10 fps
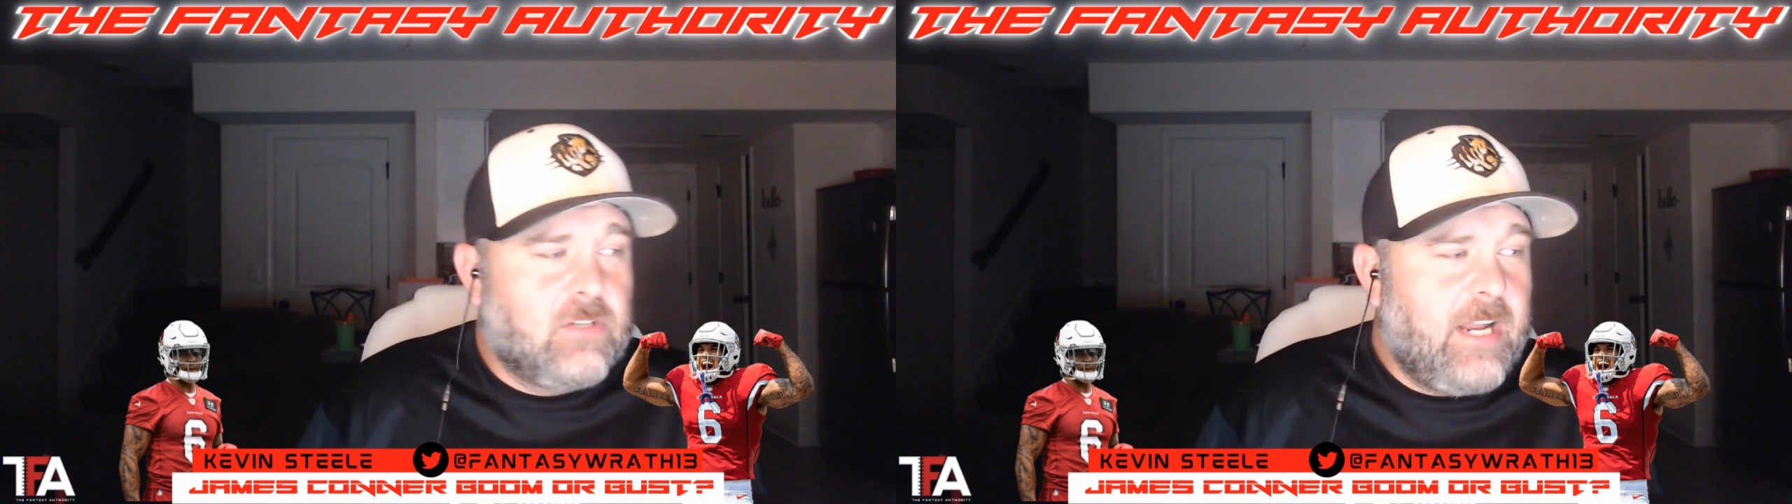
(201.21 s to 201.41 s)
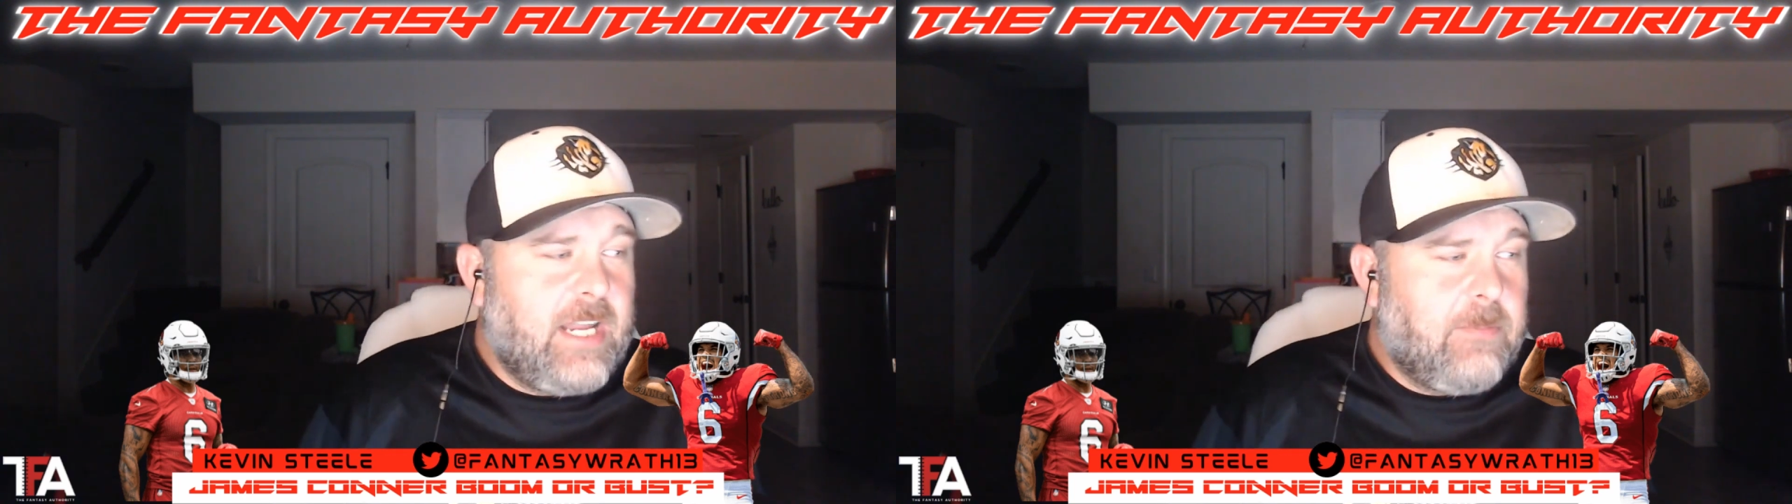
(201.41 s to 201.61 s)

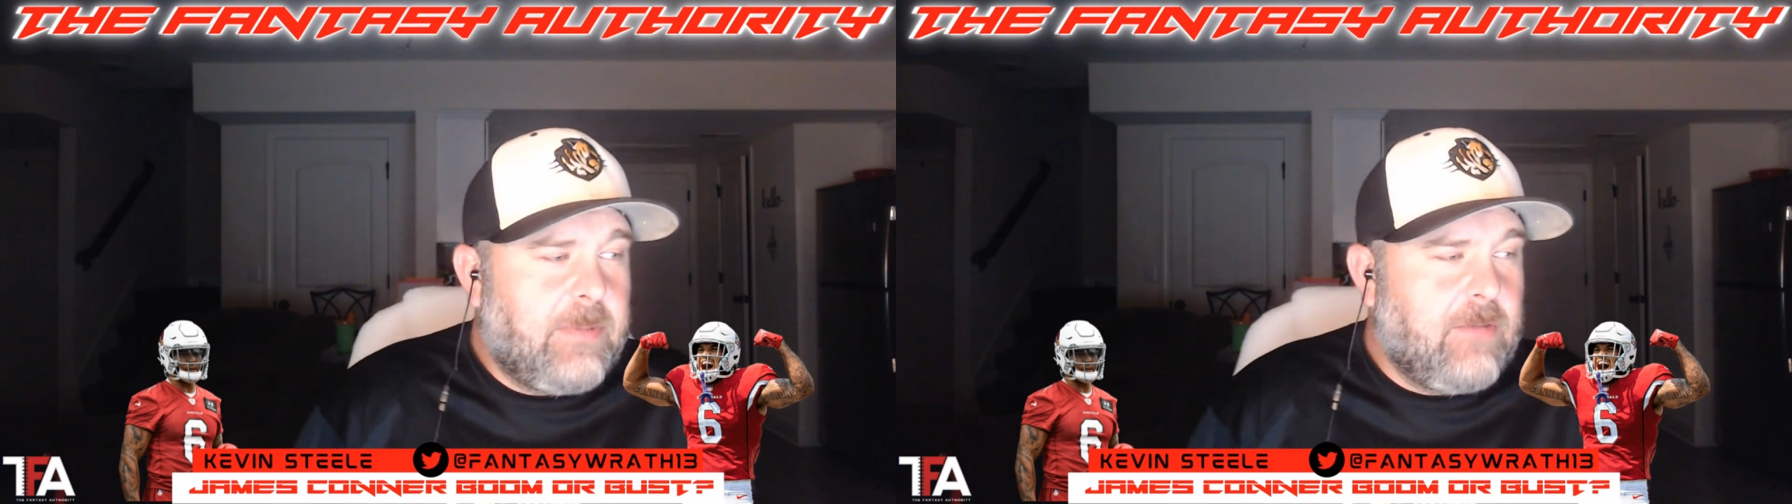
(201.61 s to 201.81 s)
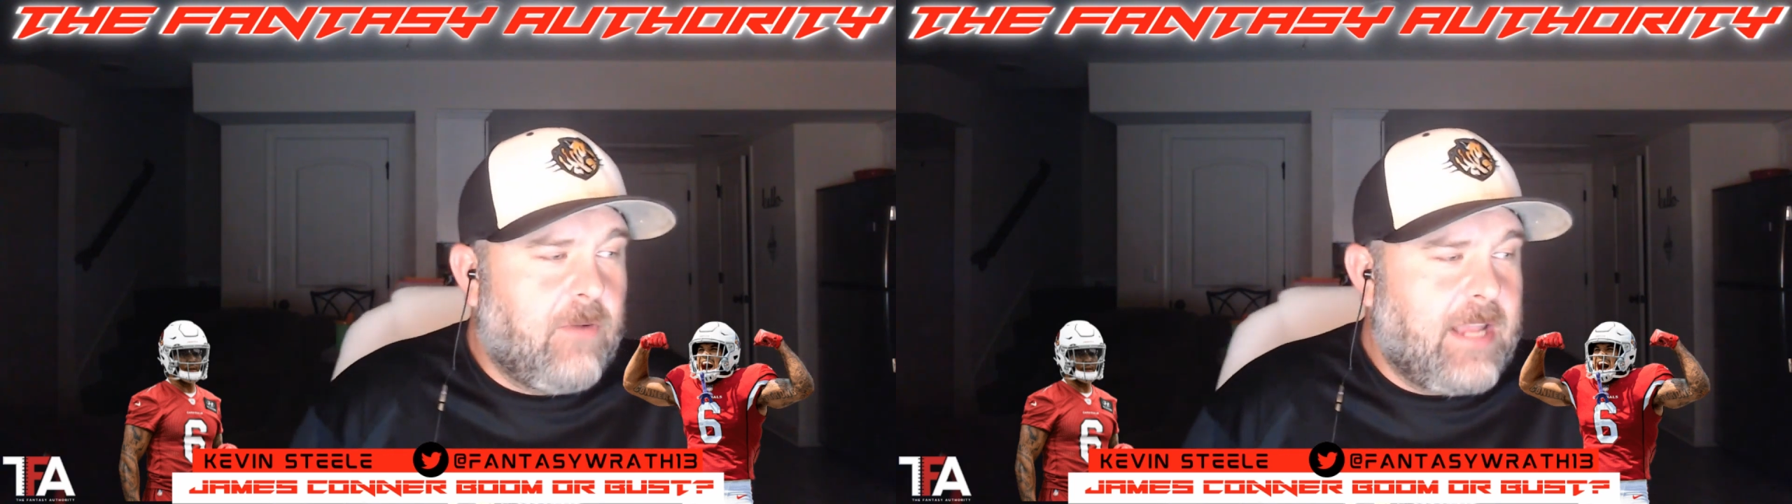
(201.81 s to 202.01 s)
their
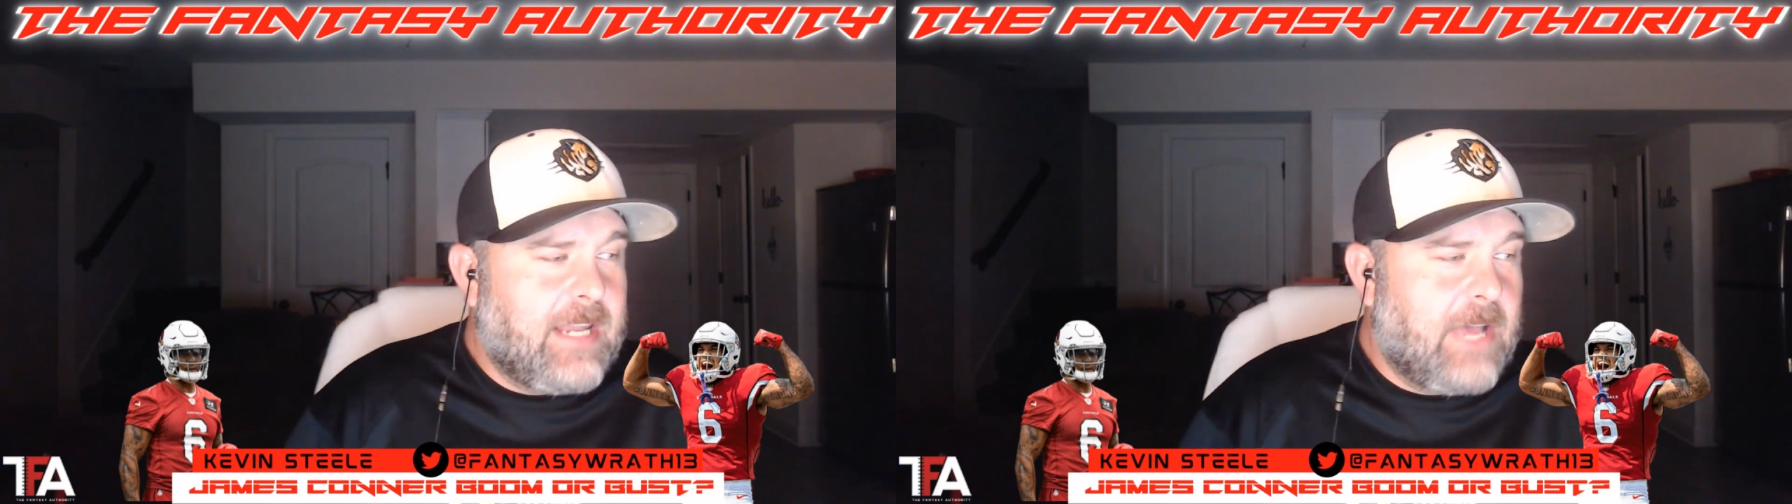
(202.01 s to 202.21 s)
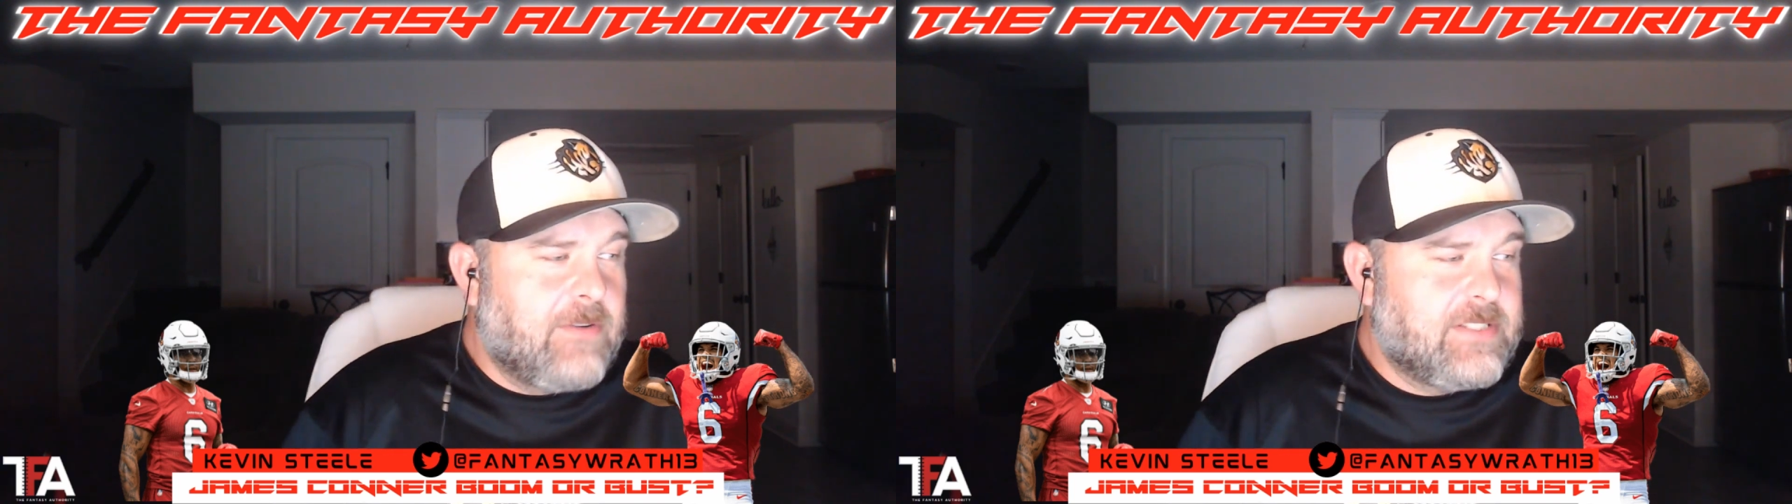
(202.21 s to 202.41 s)
ADP right
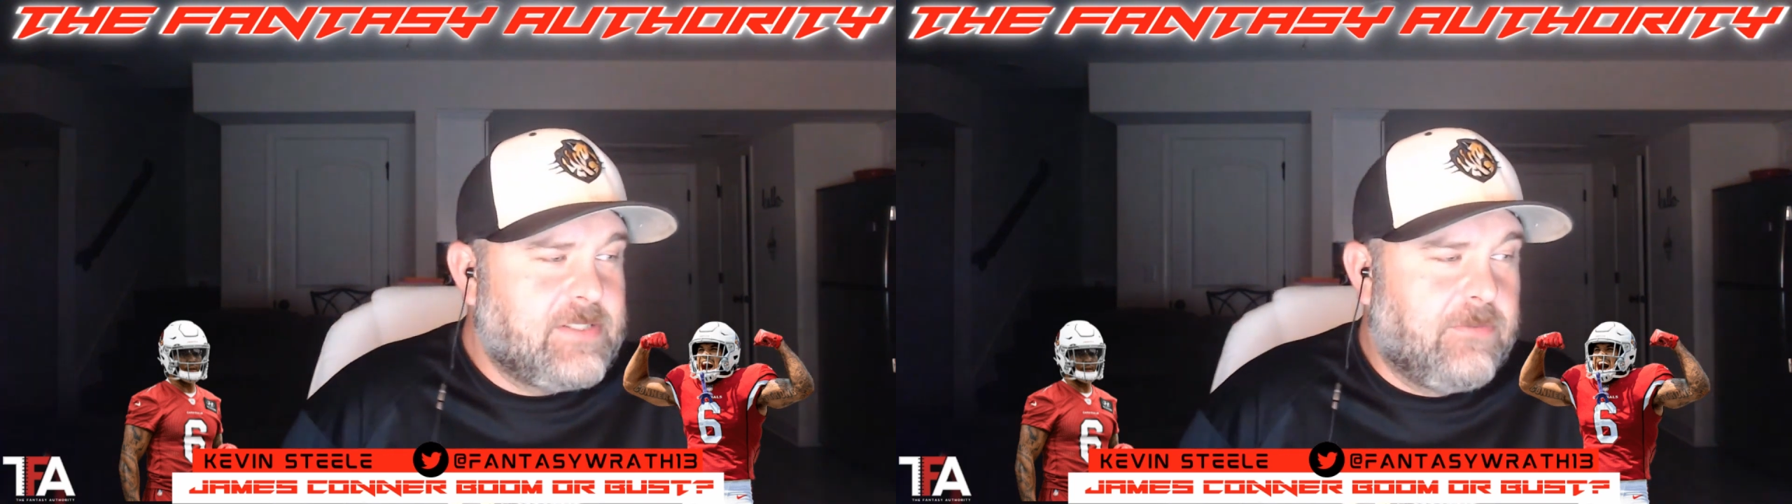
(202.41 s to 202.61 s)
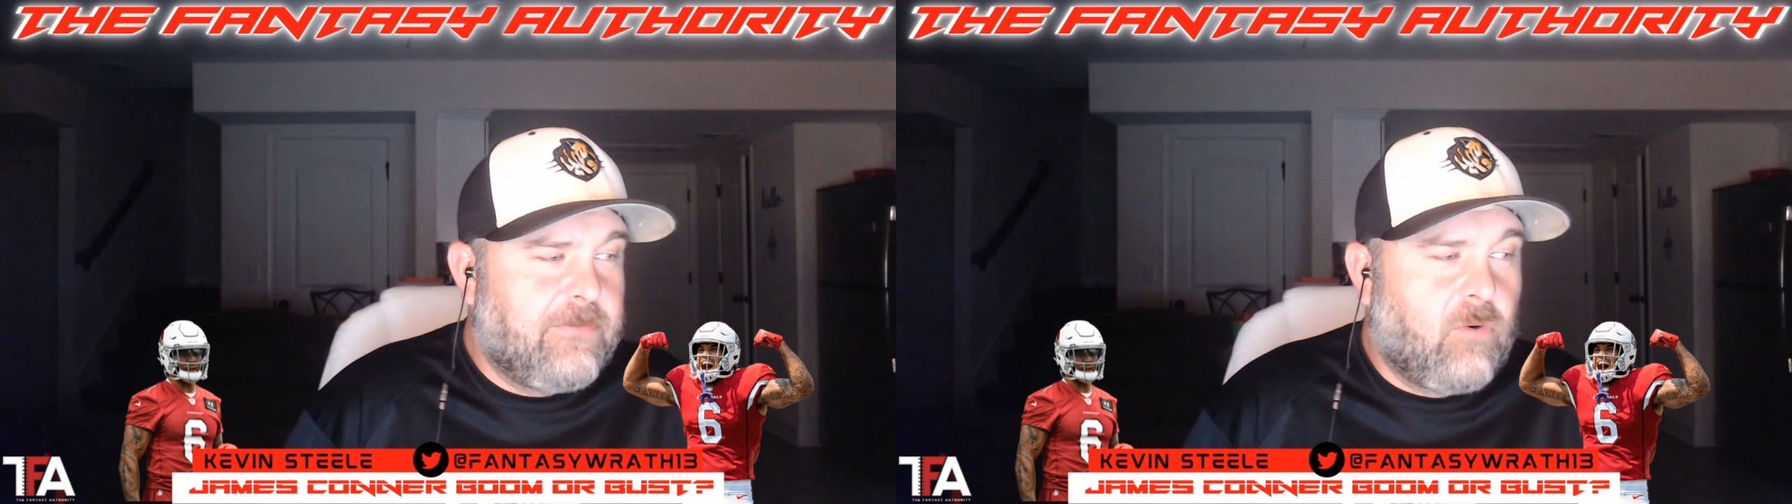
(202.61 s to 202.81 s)
now is still